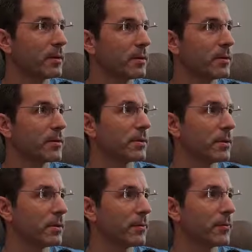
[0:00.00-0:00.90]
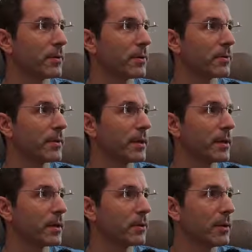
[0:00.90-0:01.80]
So of course we
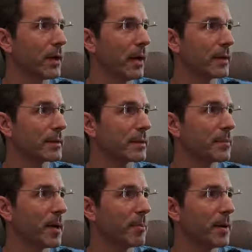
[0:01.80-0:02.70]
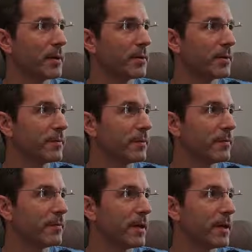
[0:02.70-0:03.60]
can look at Papa Uniform
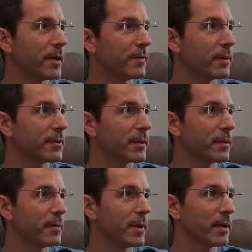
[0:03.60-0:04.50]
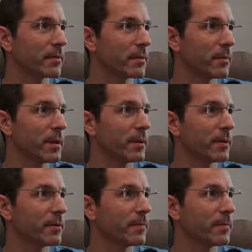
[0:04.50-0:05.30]
5, Hotel Mike Romeo,